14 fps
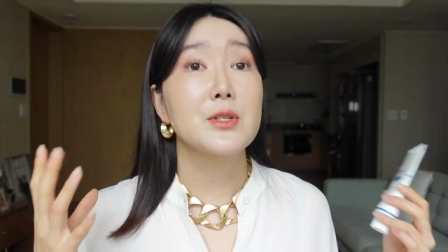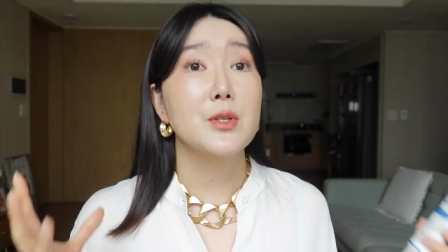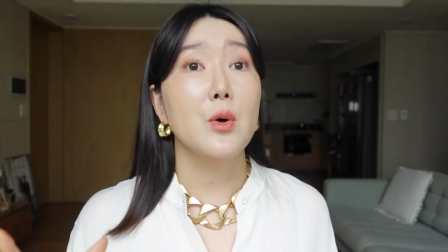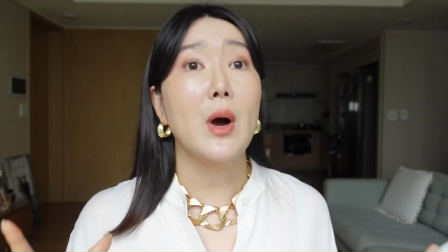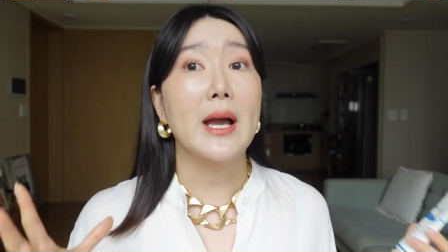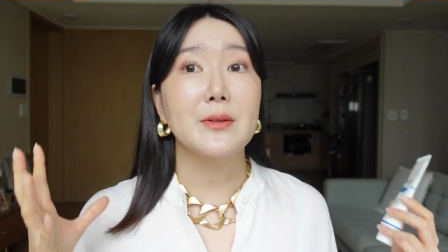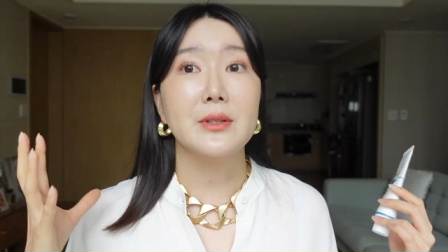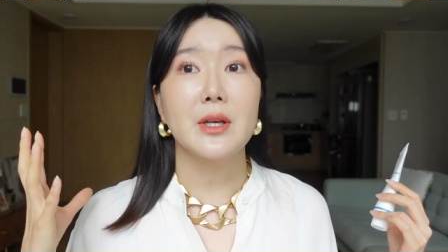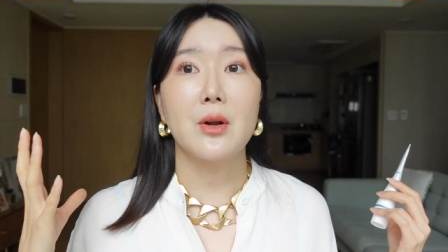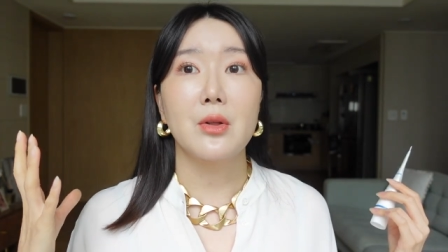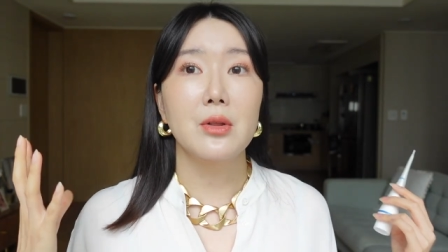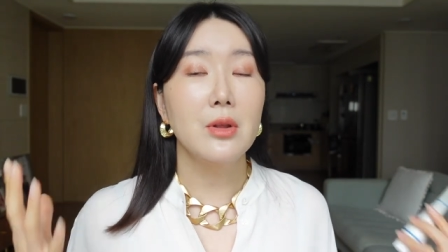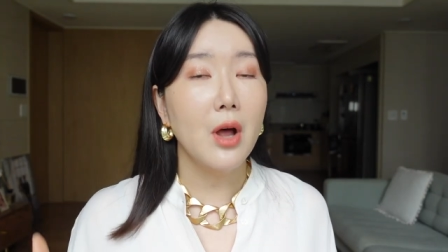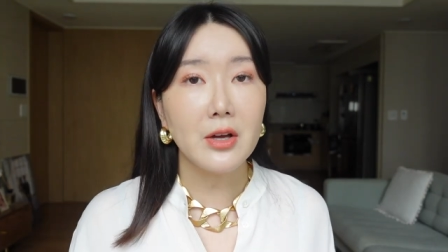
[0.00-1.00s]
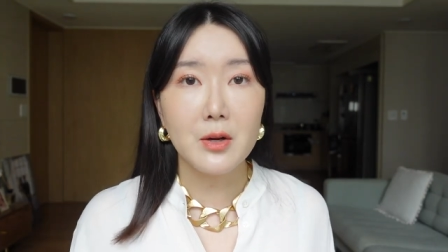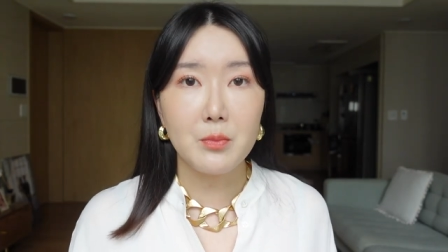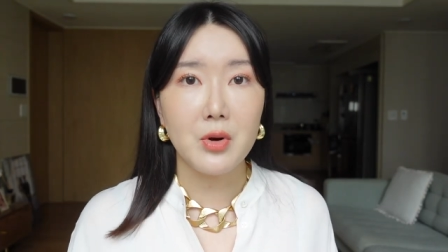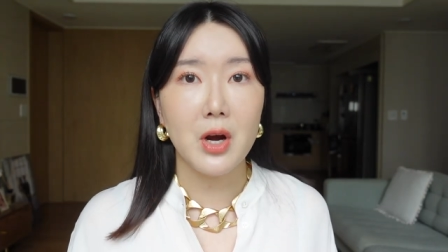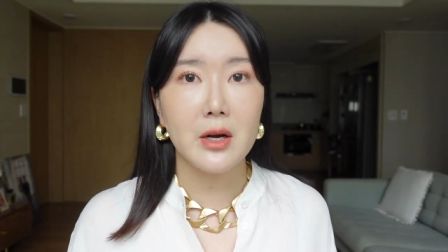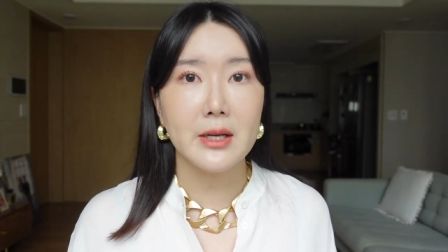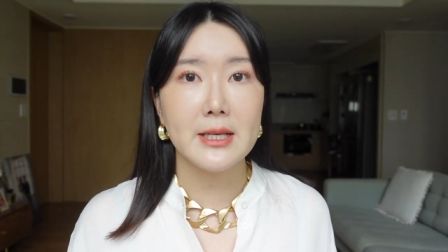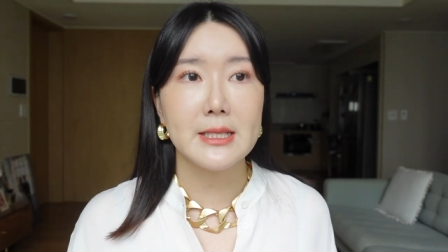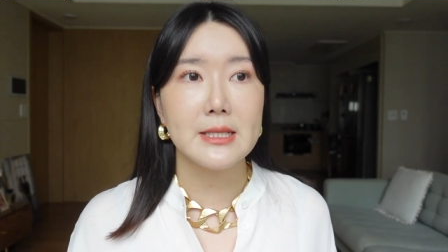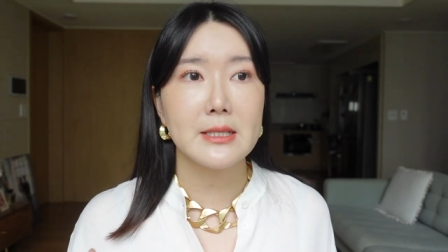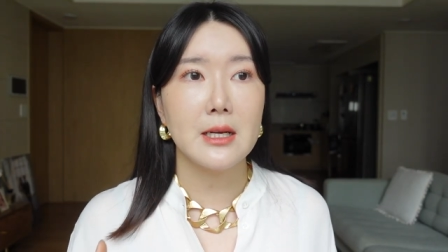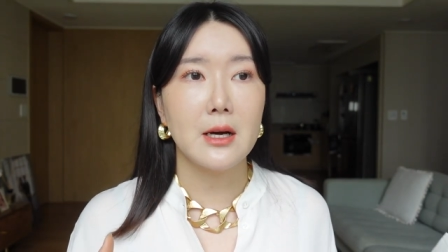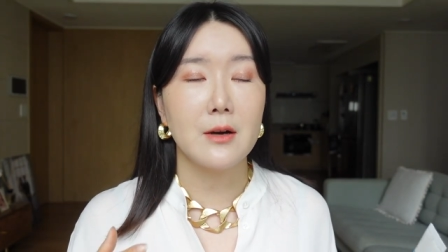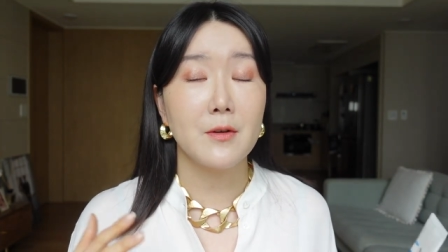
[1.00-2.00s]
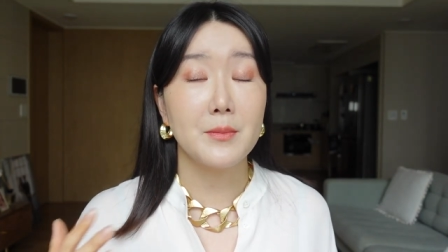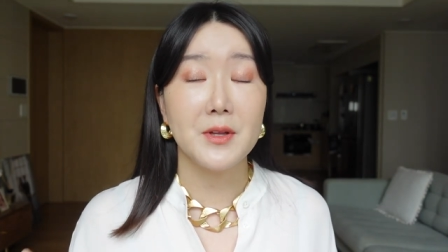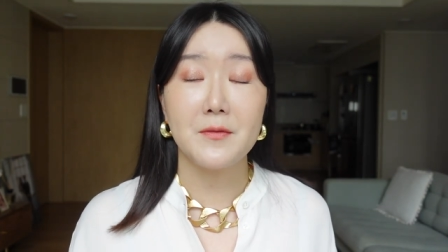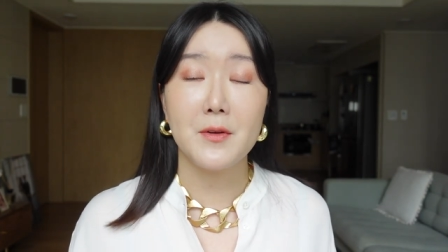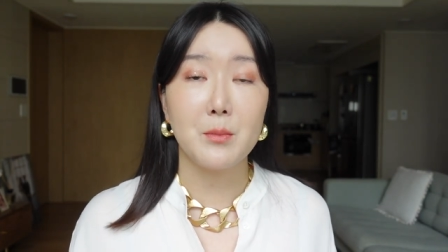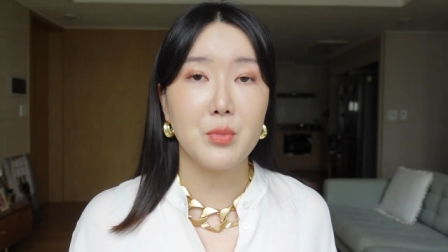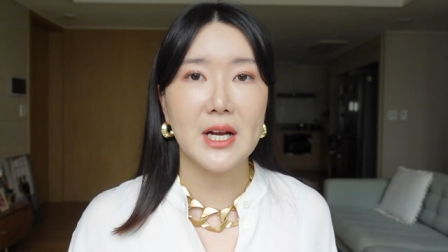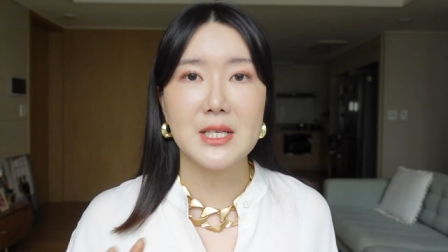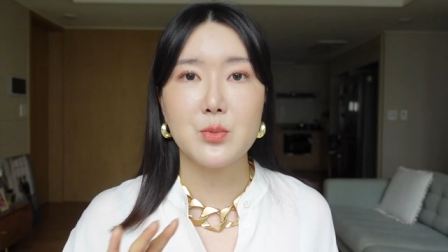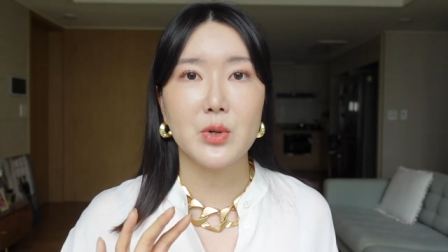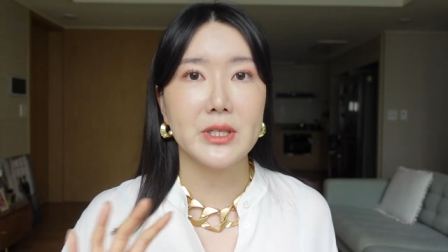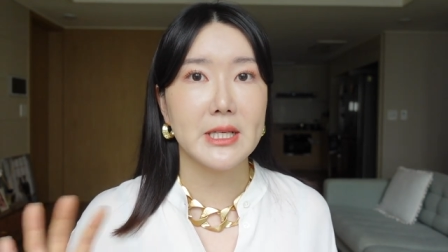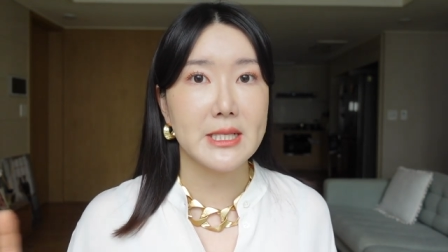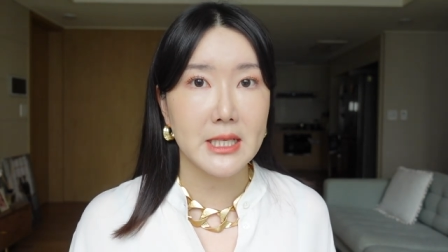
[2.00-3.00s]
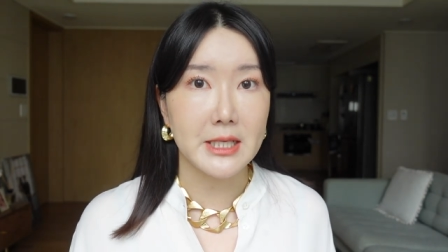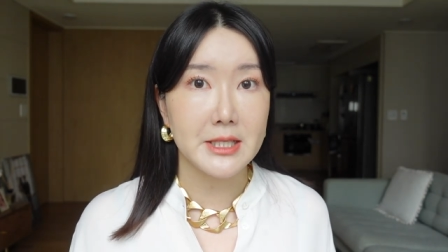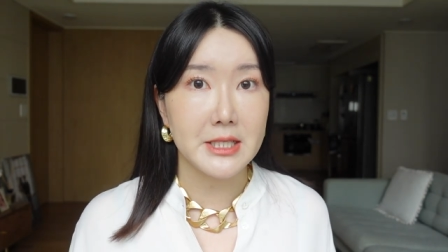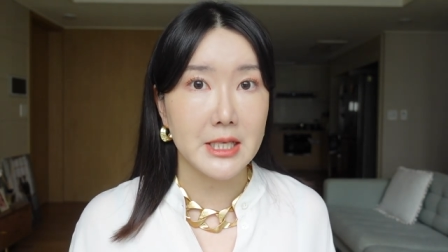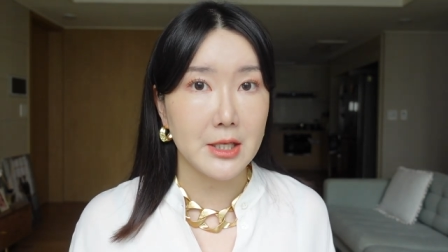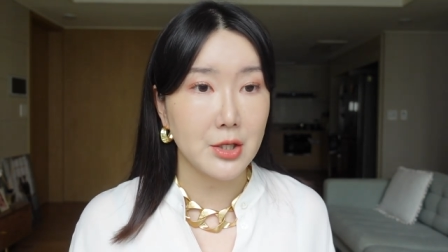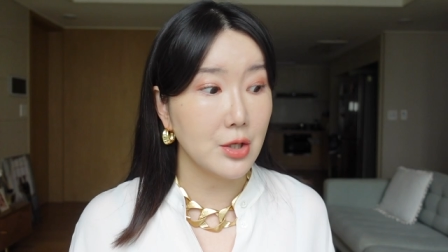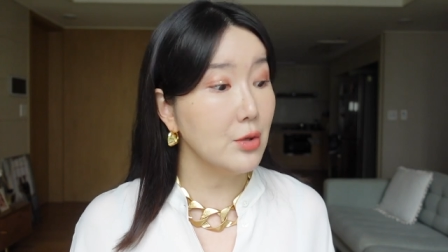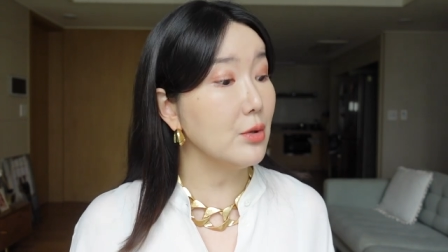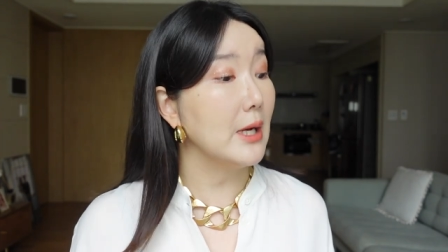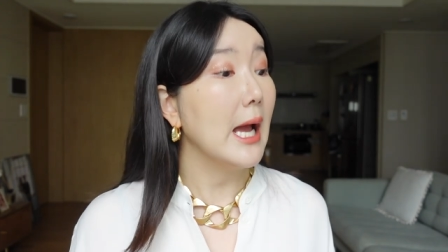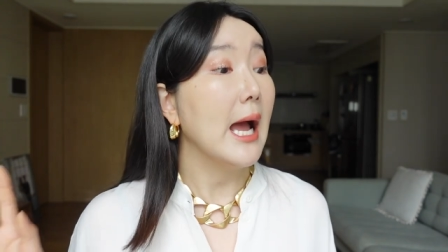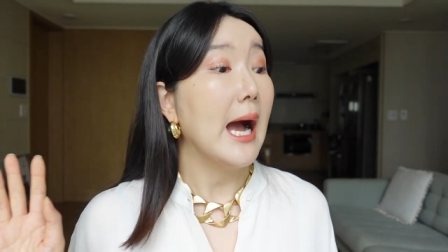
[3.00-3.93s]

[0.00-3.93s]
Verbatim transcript: So I know that a lot of products uh, from different brands were discontinued.